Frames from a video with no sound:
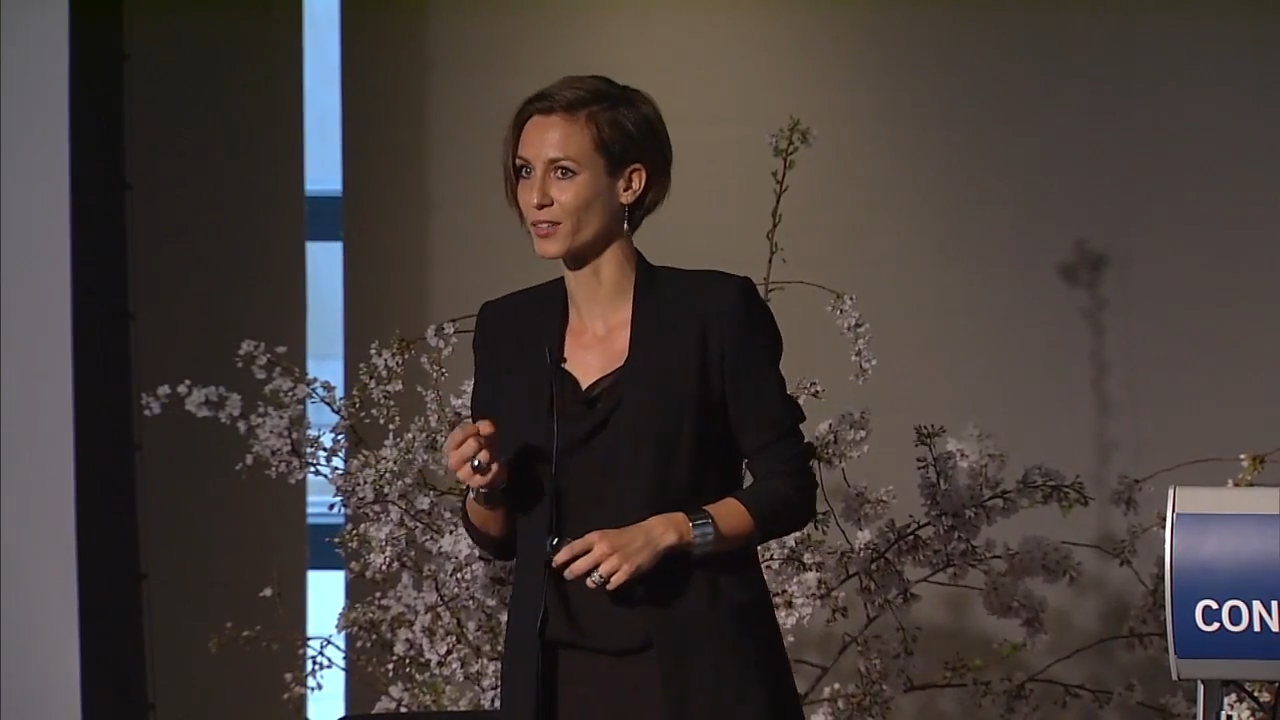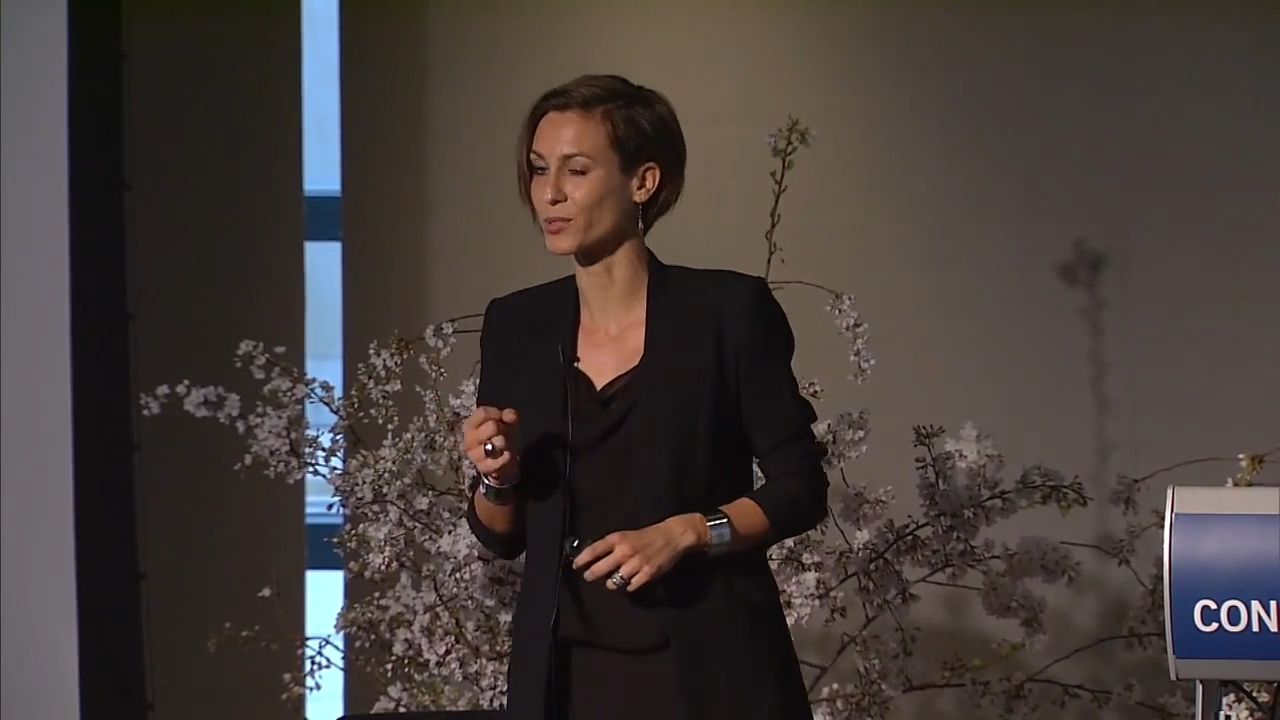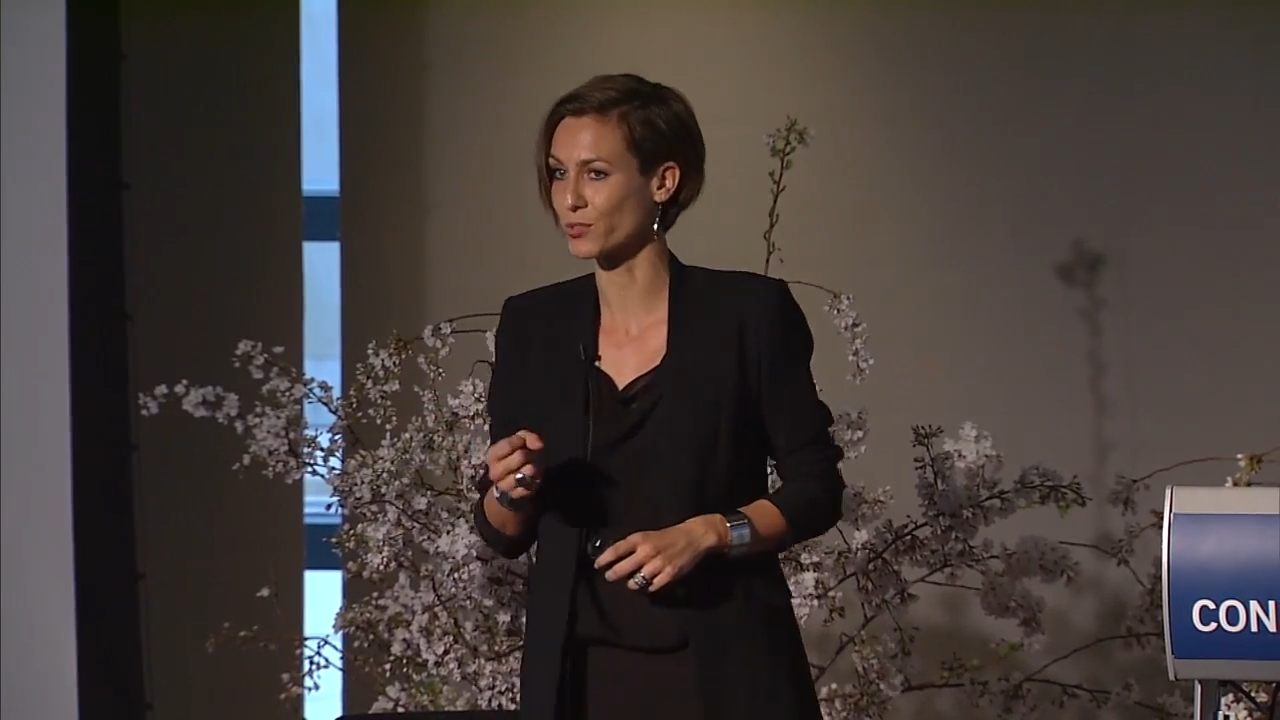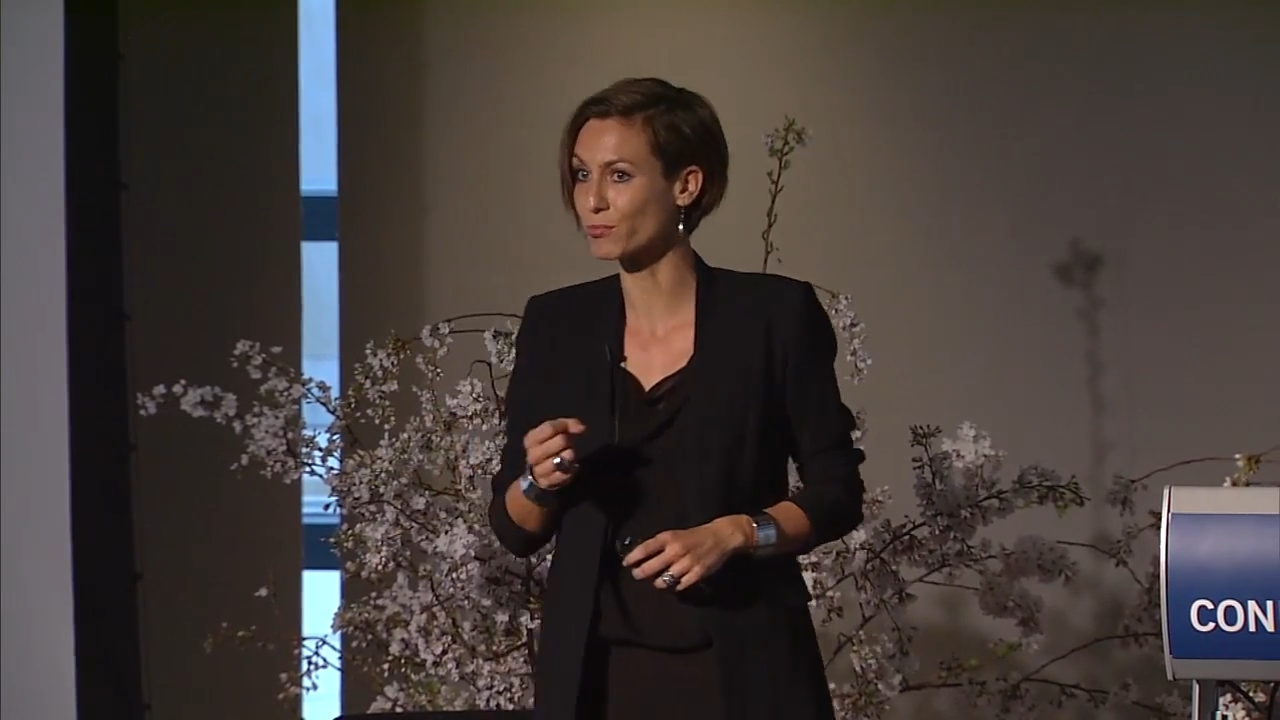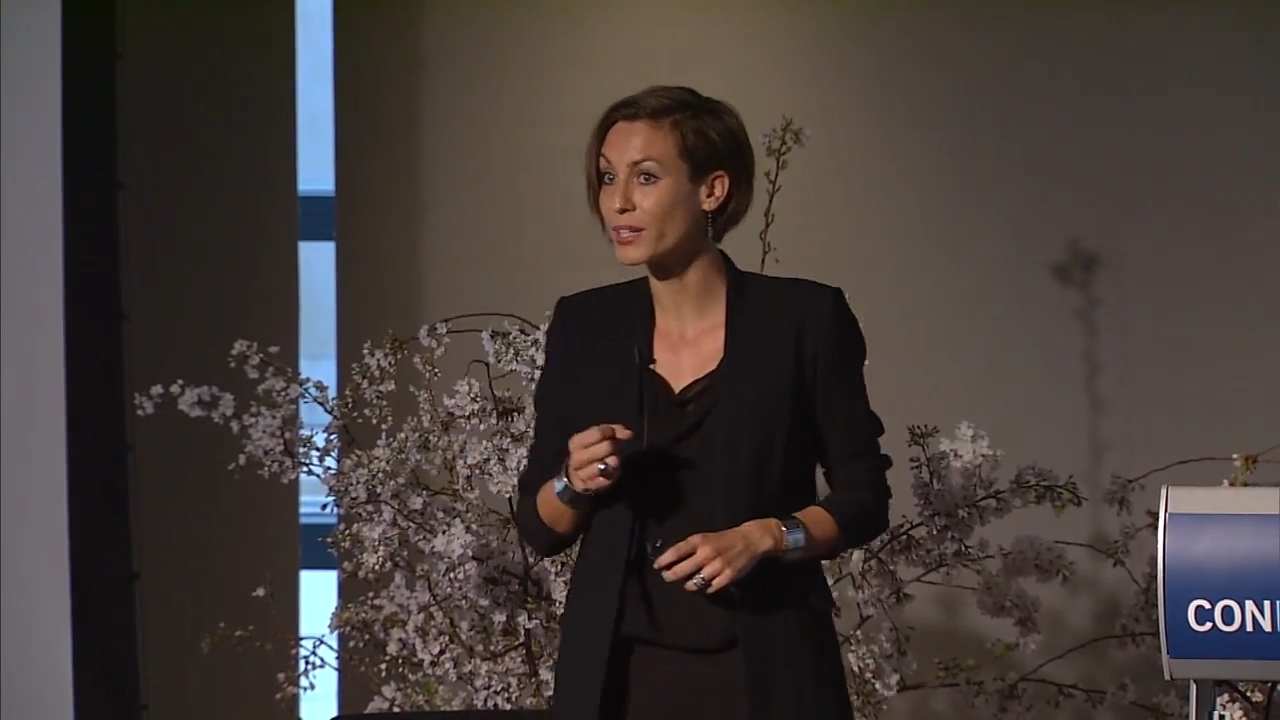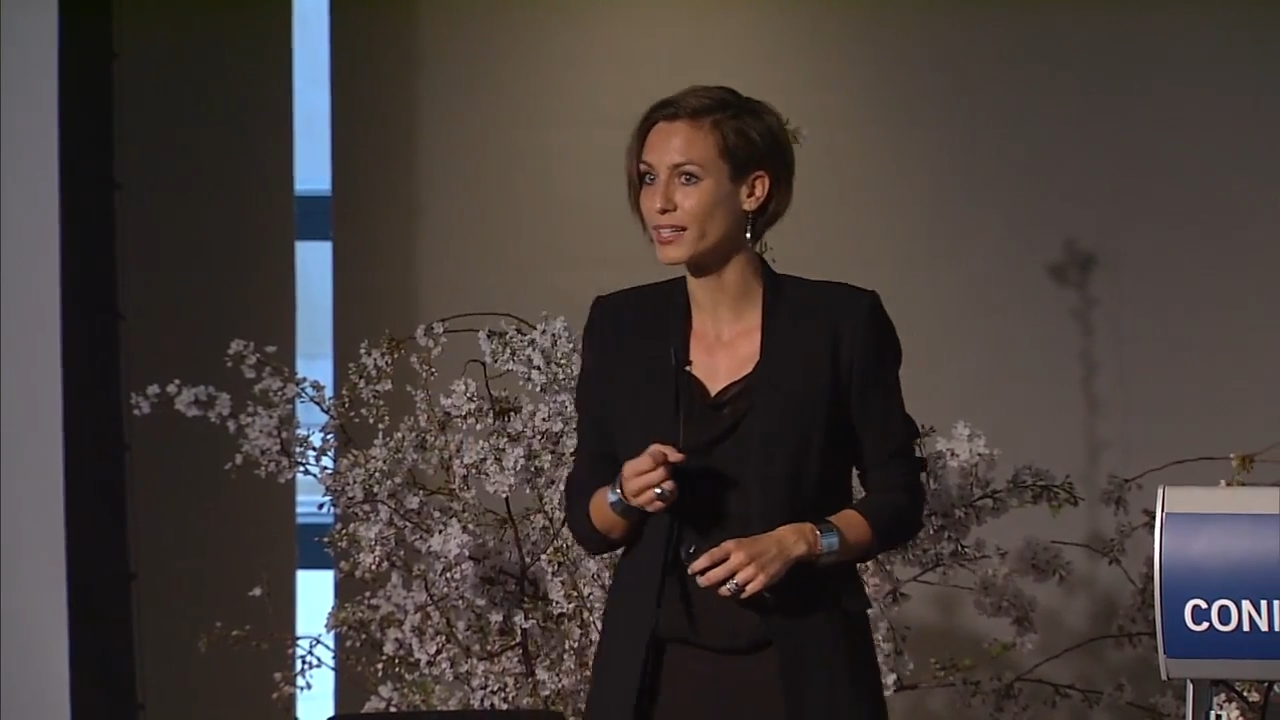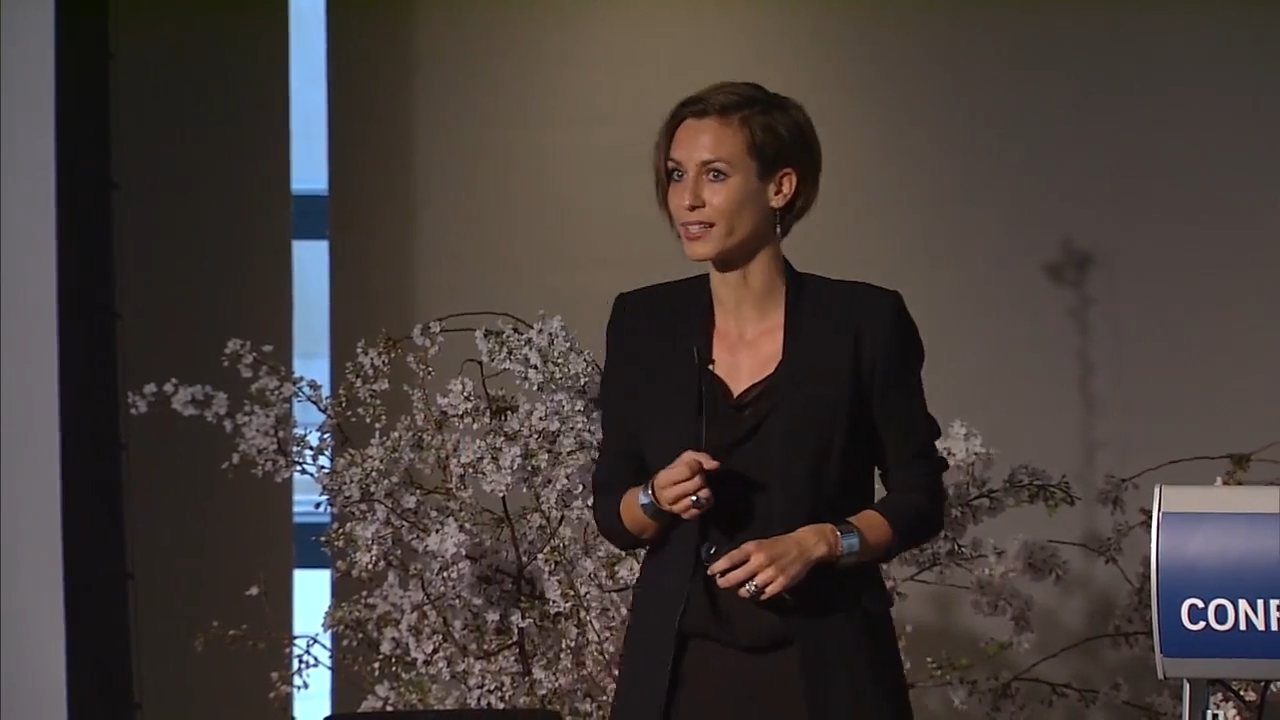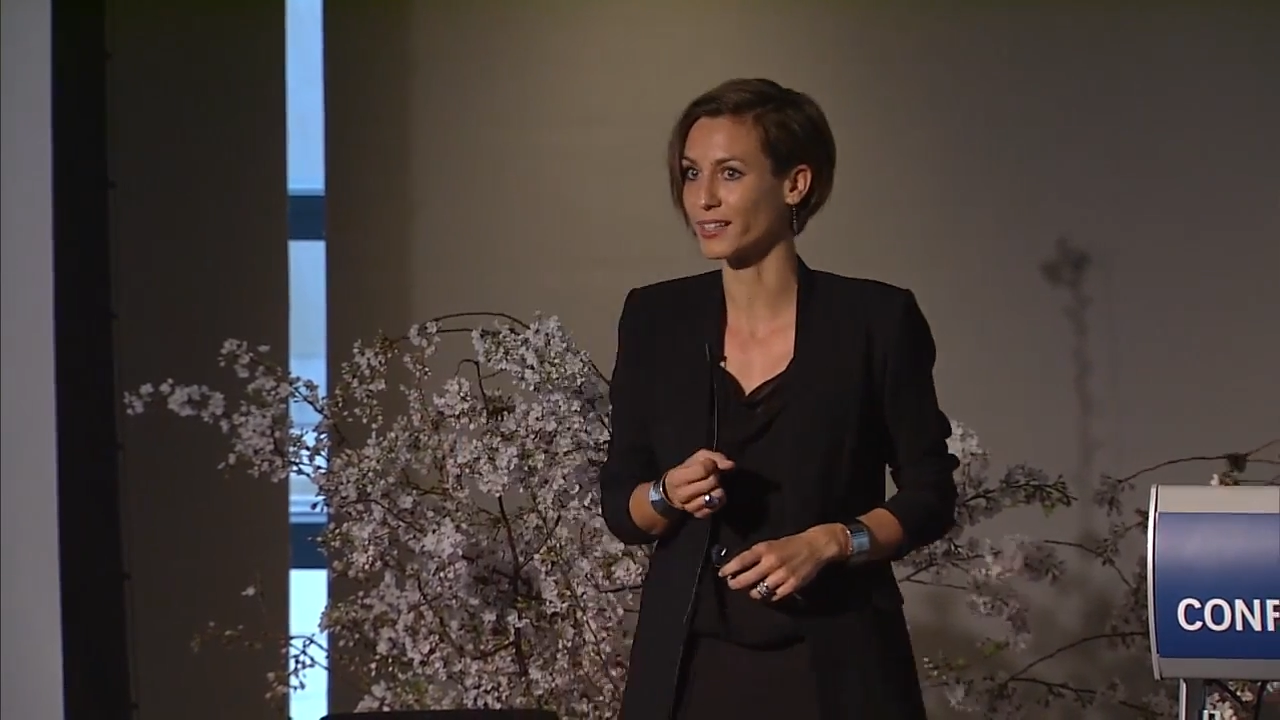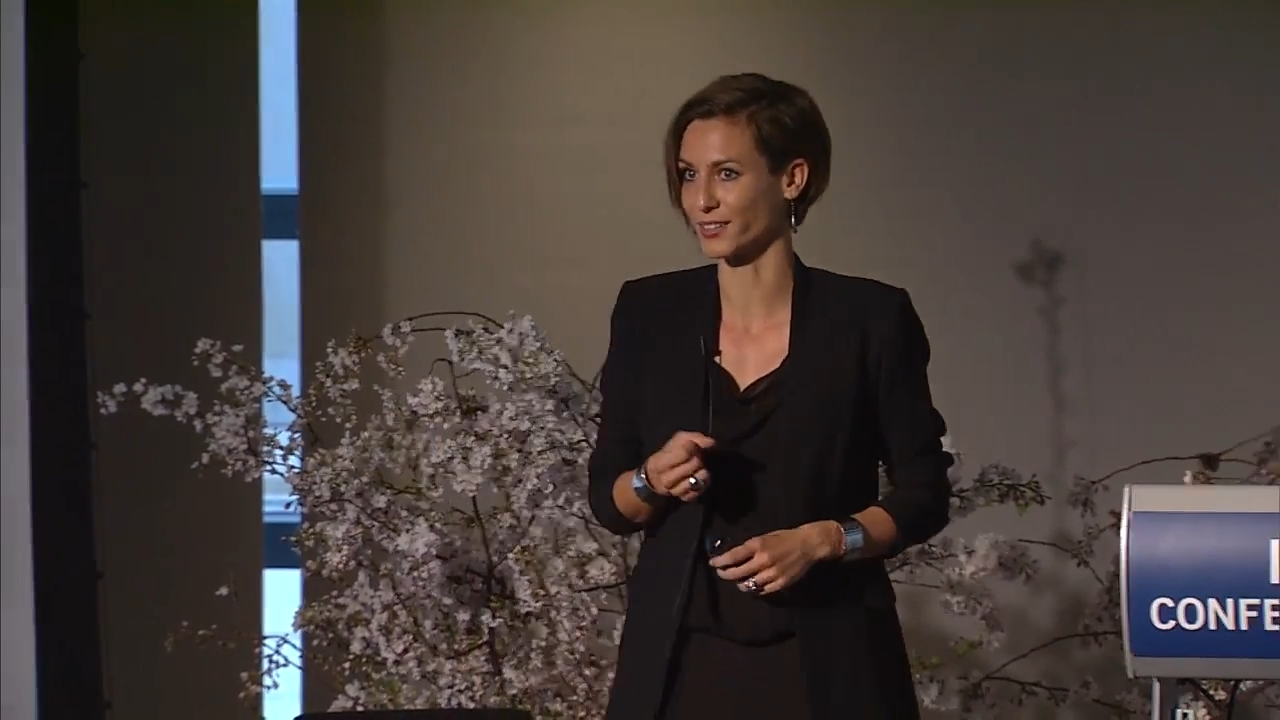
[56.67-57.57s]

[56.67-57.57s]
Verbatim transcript: it was really